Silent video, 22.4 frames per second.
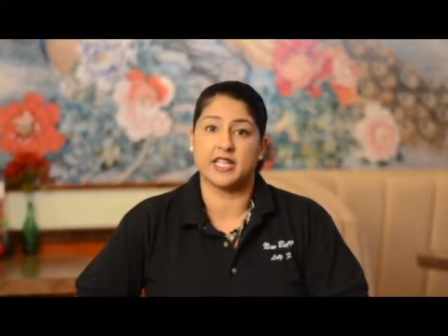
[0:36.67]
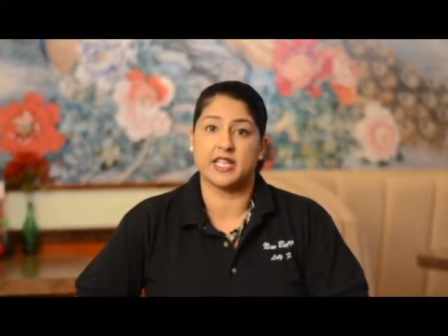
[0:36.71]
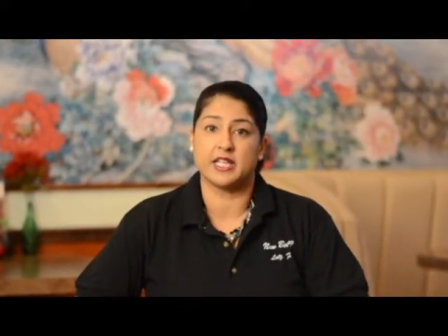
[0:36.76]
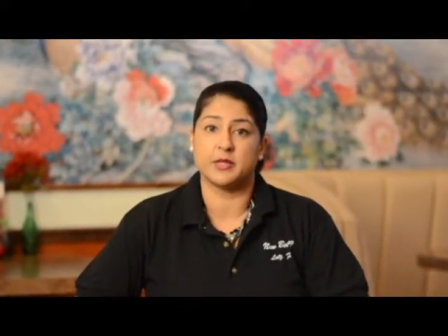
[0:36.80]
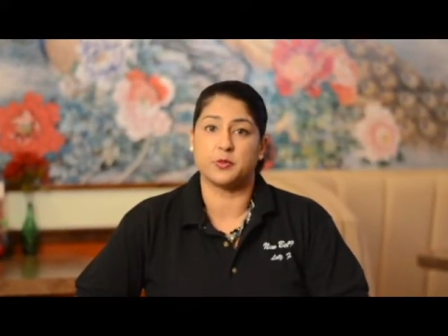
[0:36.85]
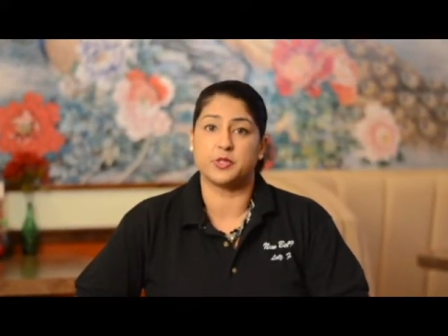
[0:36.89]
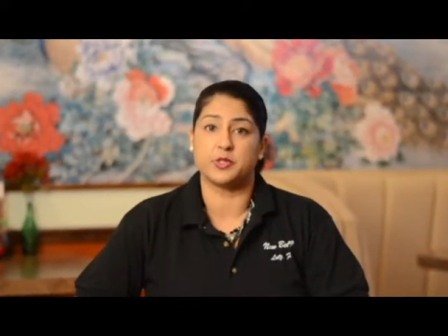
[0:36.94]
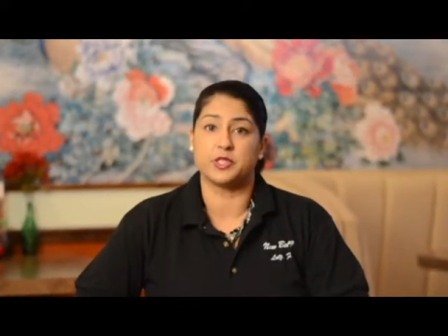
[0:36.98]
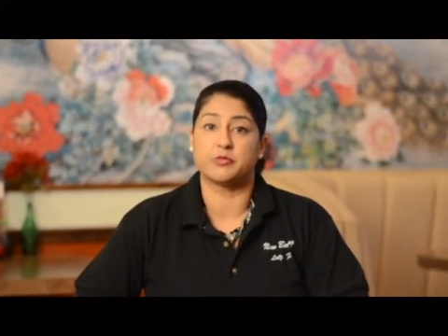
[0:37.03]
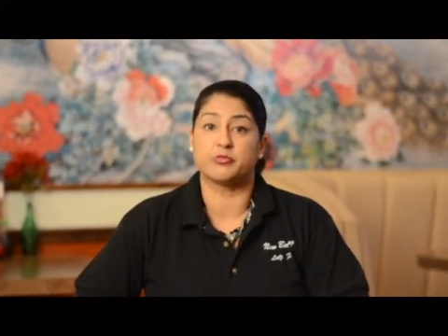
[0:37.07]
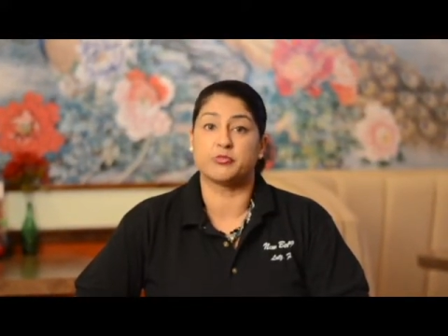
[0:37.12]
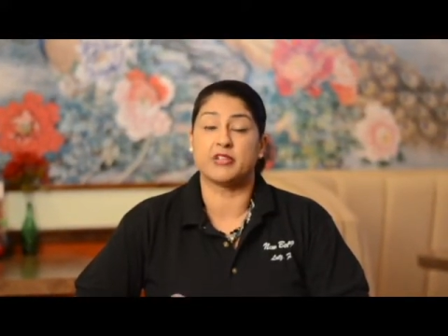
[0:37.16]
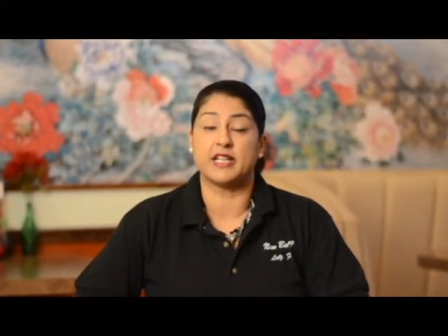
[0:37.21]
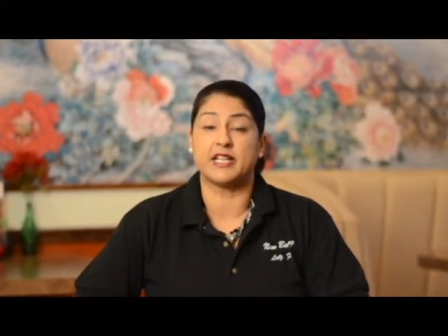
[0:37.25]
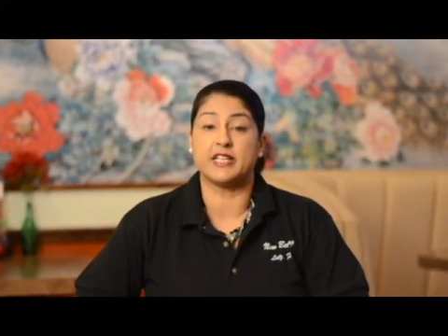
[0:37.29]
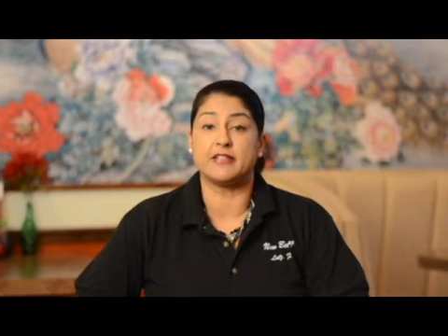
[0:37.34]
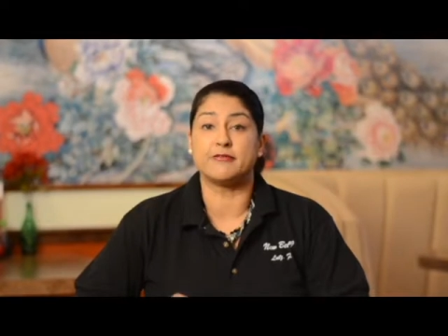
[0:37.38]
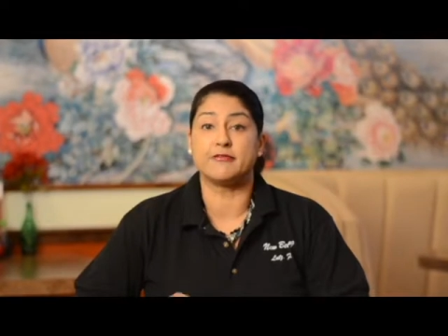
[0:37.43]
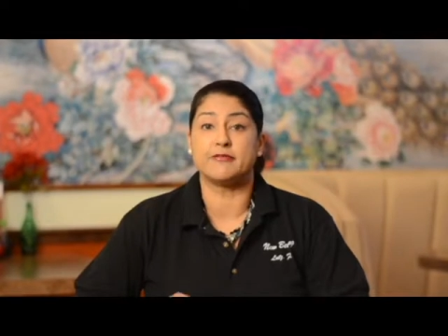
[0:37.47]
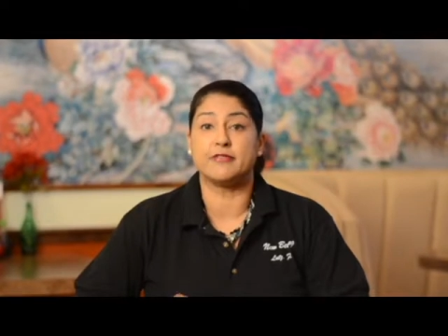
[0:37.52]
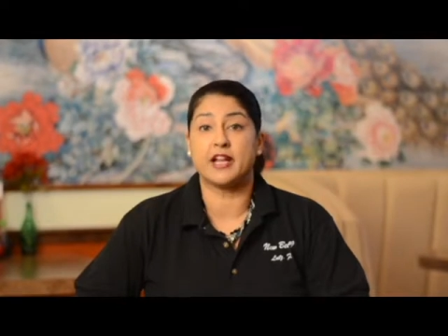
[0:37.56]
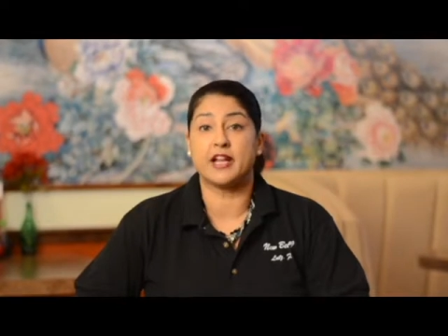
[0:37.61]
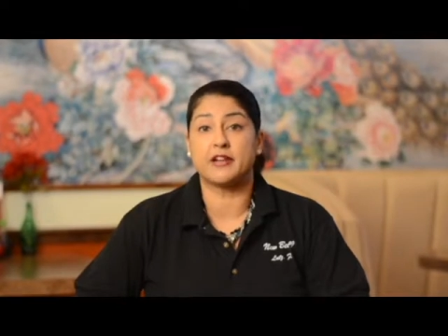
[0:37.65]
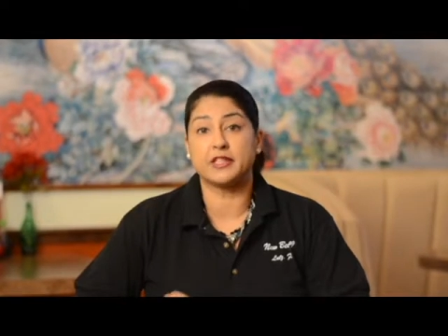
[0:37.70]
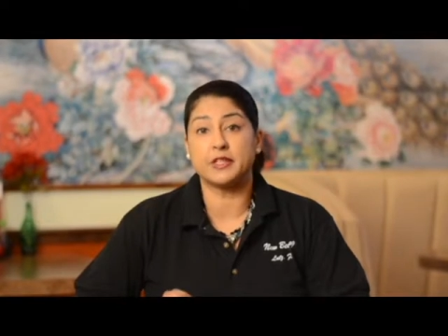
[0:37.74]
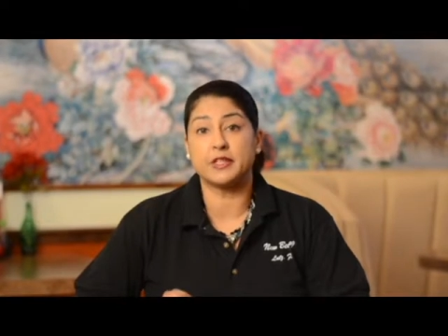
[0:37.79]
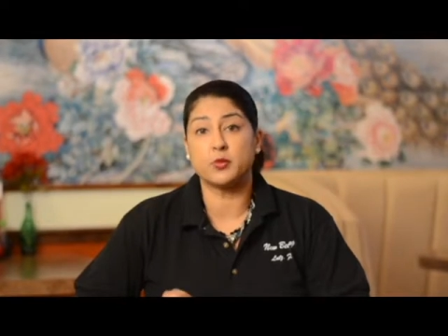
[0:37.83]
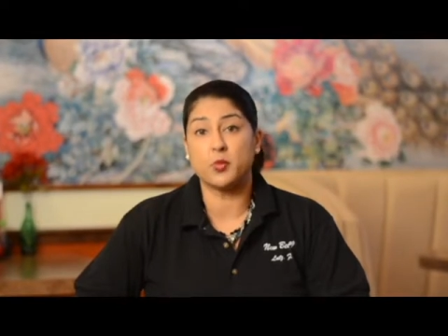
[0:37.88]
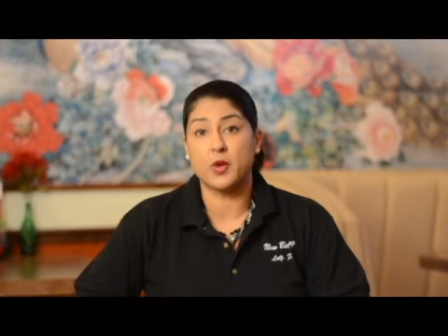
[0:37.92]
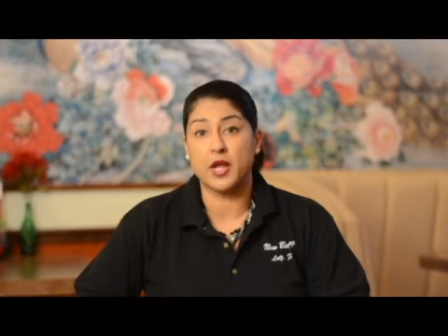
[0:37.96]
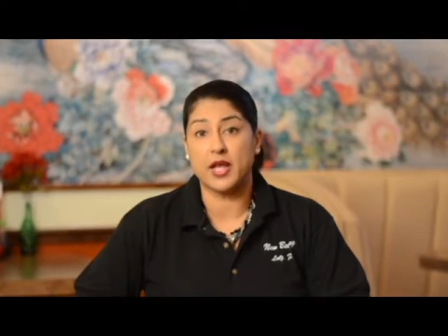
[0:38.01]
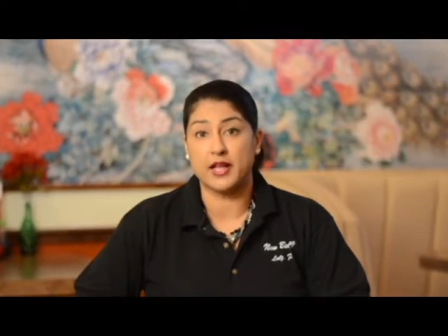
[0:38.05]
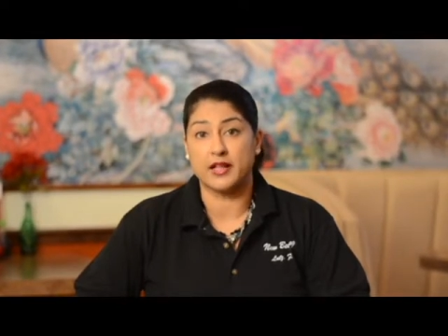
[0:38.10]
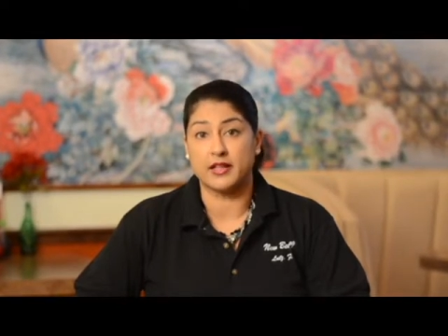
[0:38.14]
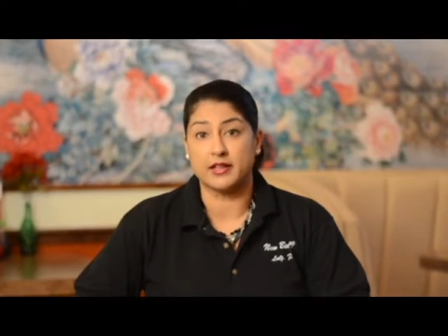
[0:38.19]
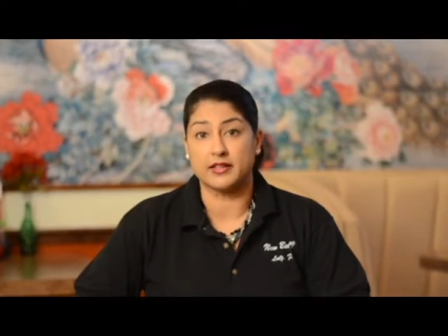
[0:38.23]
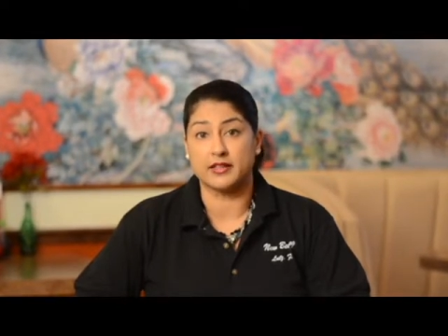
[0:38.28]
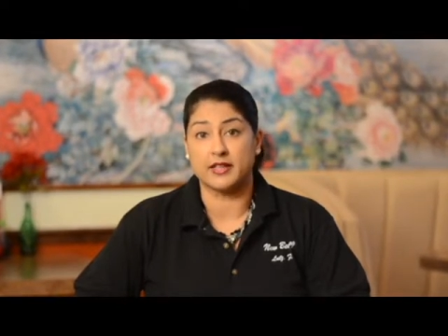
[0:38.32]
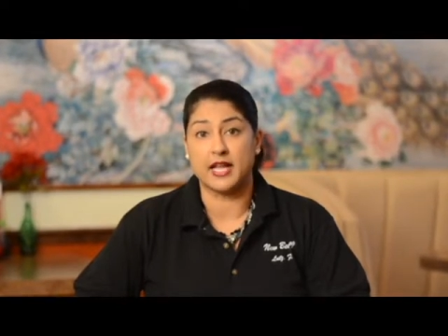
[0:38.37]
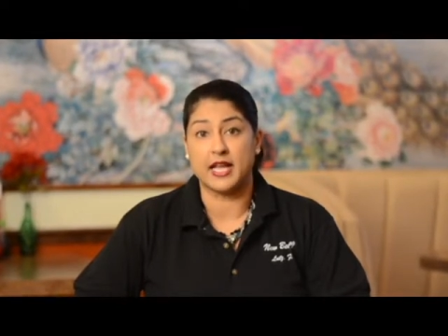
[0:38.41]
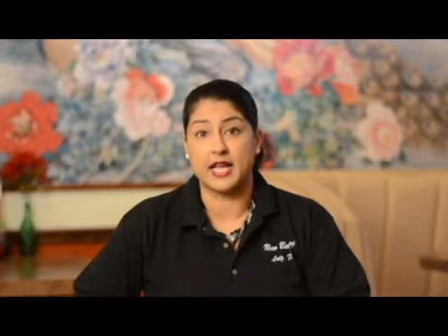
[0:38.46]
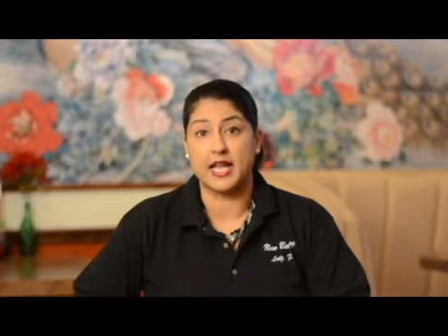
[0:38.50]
it was written very well,